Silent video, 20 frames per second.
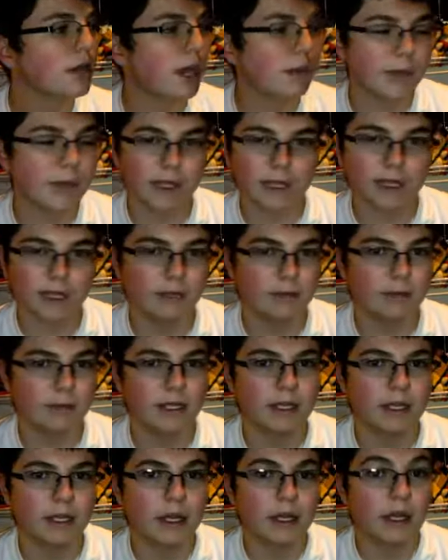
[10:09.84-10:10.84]
You gotta be kidding
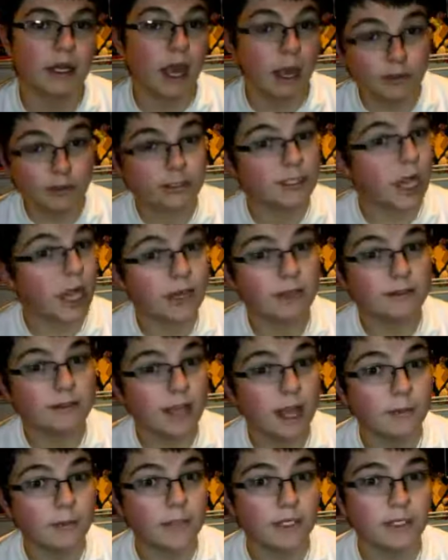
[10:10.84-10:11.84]
me. I was kind of
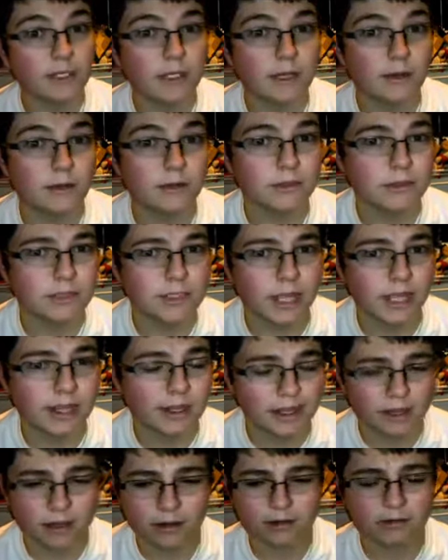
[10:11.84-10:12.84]
tempted to, you know, say,
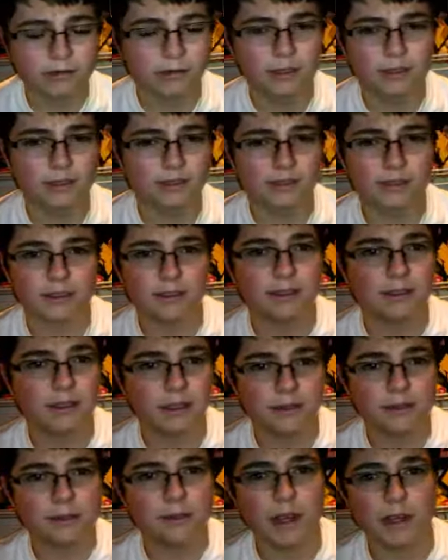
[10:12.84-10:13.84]
you know, just,
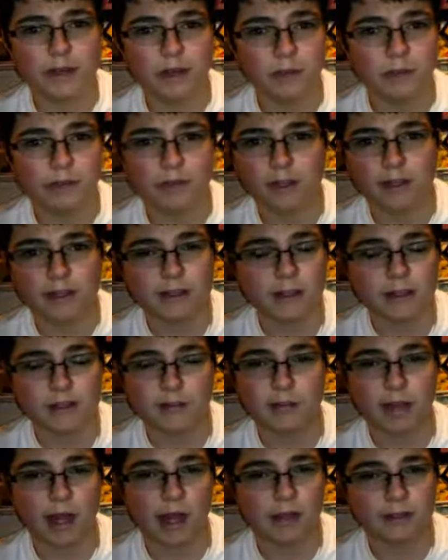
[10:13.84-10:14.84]
here's my number. If you guys get
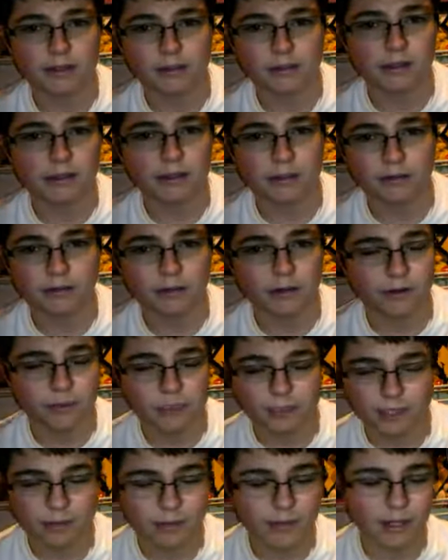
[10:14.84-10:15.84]
any boxes you're gonna throw
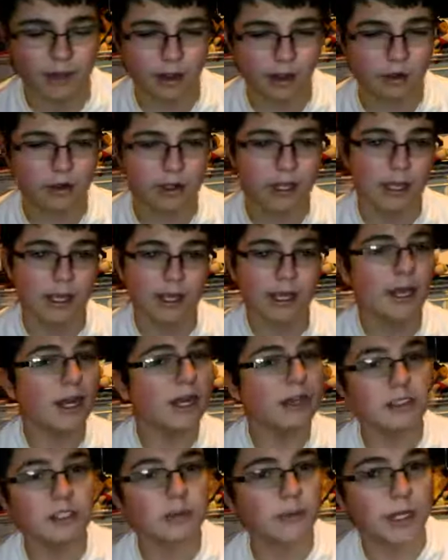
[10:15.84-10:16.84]
out, just give me a call.
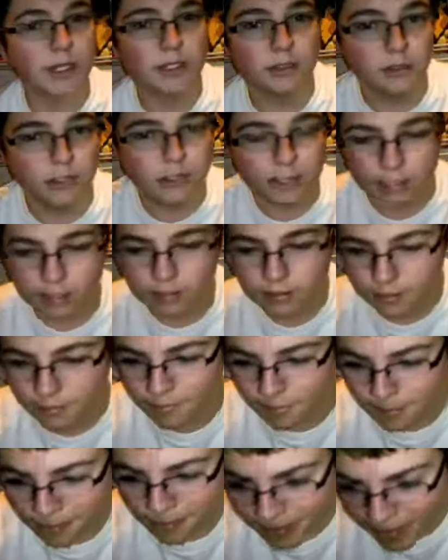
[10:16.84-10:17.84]
And I still might do it, you know.